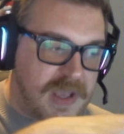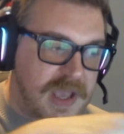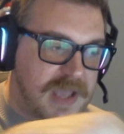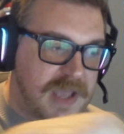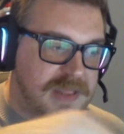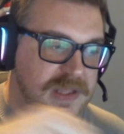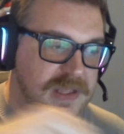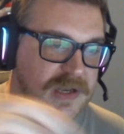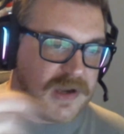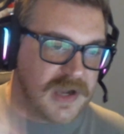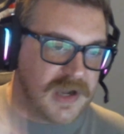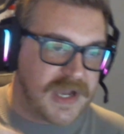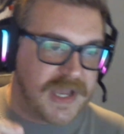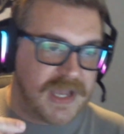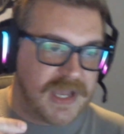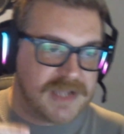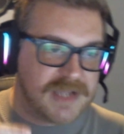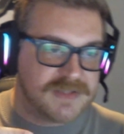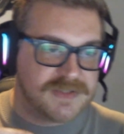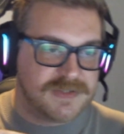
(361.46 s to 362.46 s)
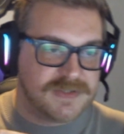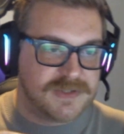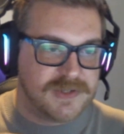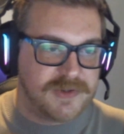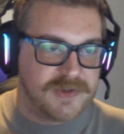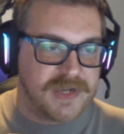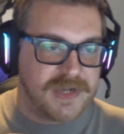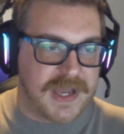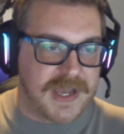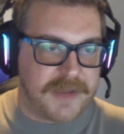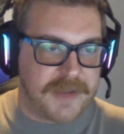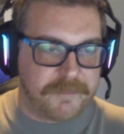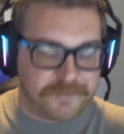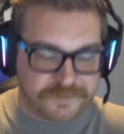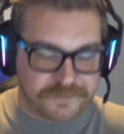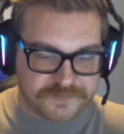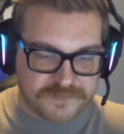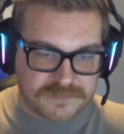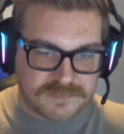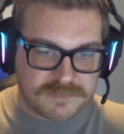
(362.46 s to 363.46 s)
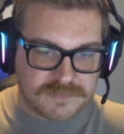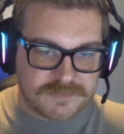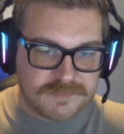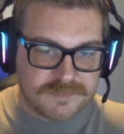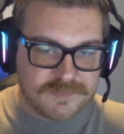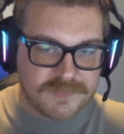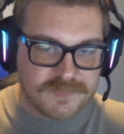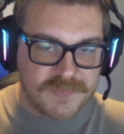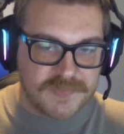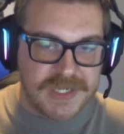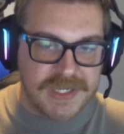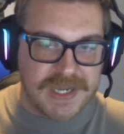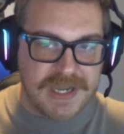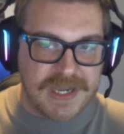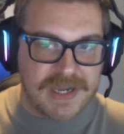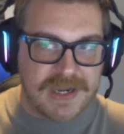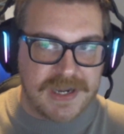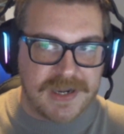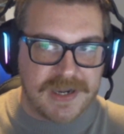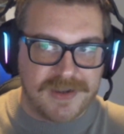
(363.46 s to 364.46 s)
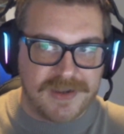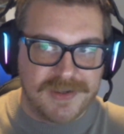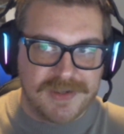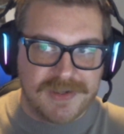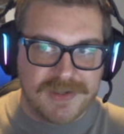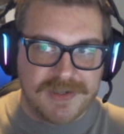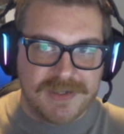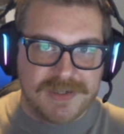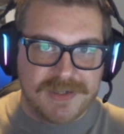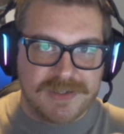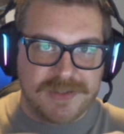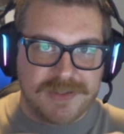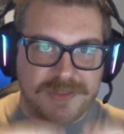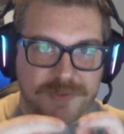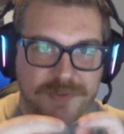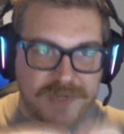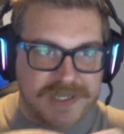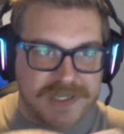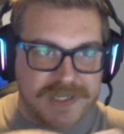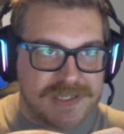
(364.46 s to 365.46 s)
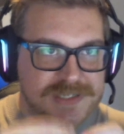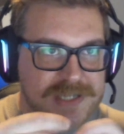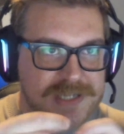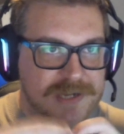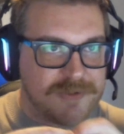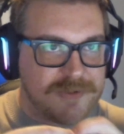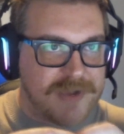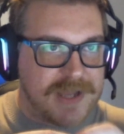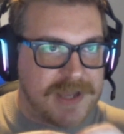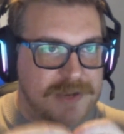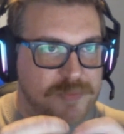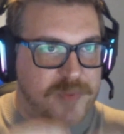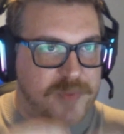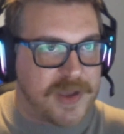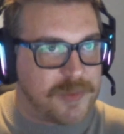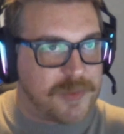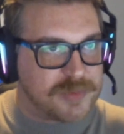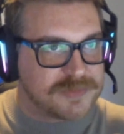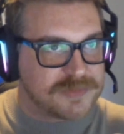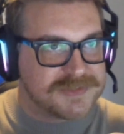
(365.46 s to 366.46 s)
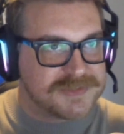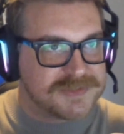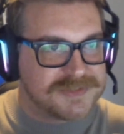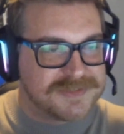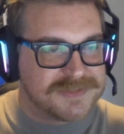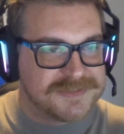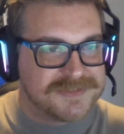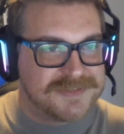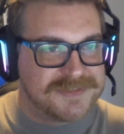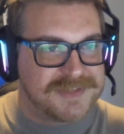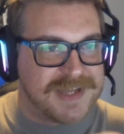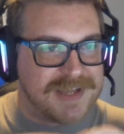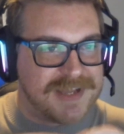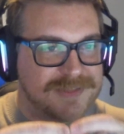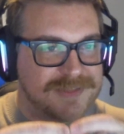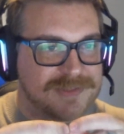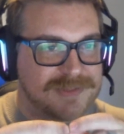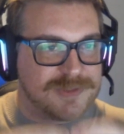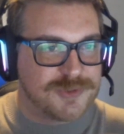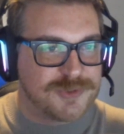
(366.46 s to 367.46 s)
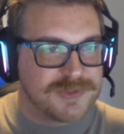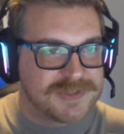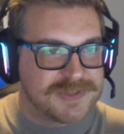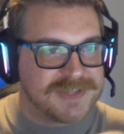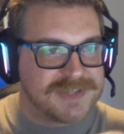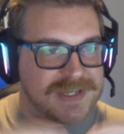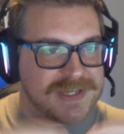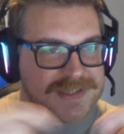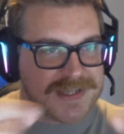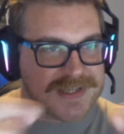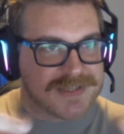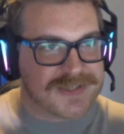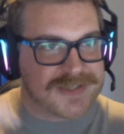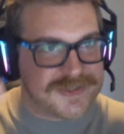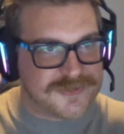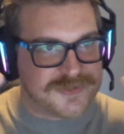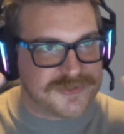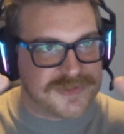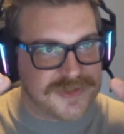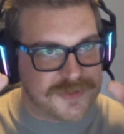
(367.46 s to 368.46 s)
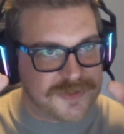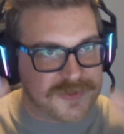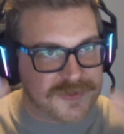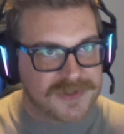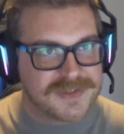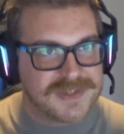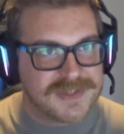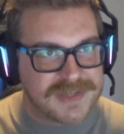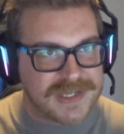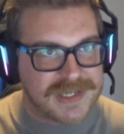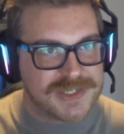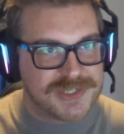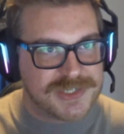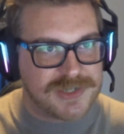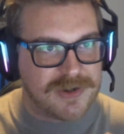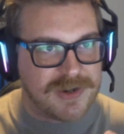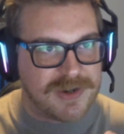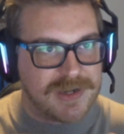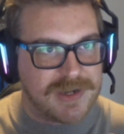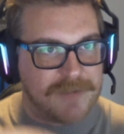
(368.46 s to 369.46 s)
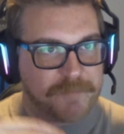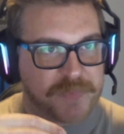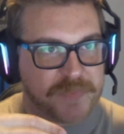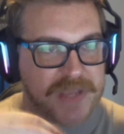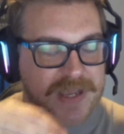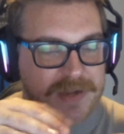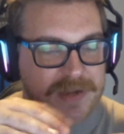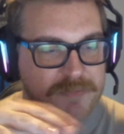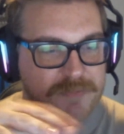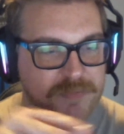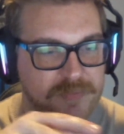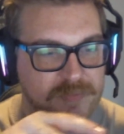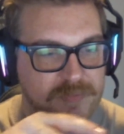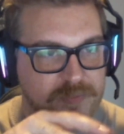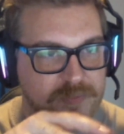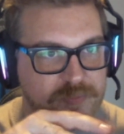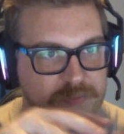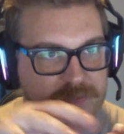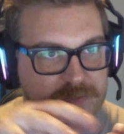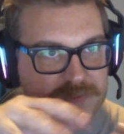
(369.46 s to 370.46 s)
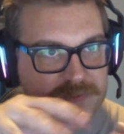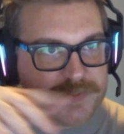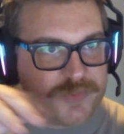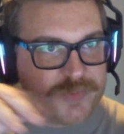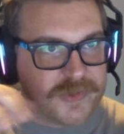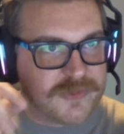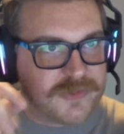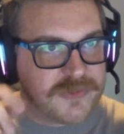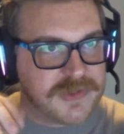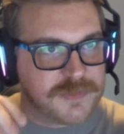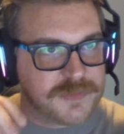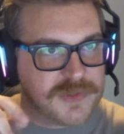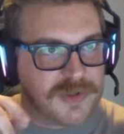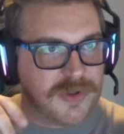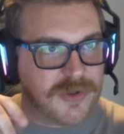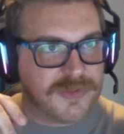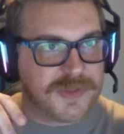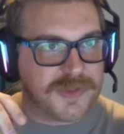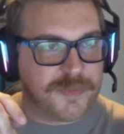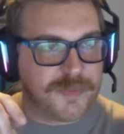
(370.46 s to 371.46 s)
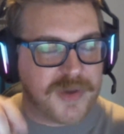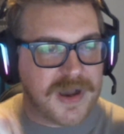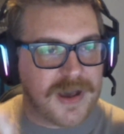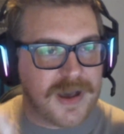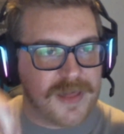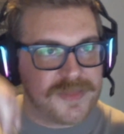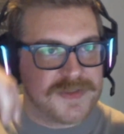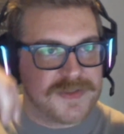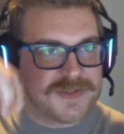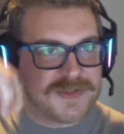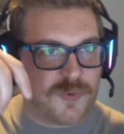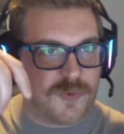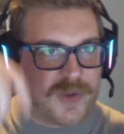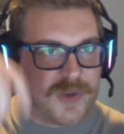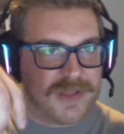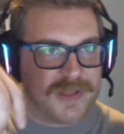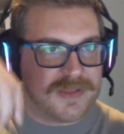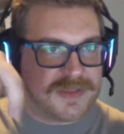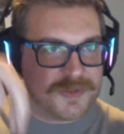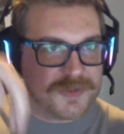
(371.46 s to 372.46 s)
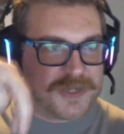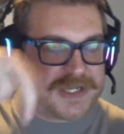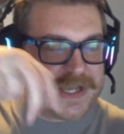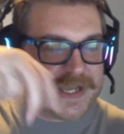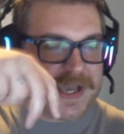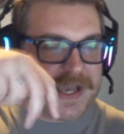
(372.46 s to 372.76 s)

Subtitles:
and then I had to create uh, 3D generated pebbles that looked identical to the ones that they'd shot and sprinkle them along the path. So when the 3D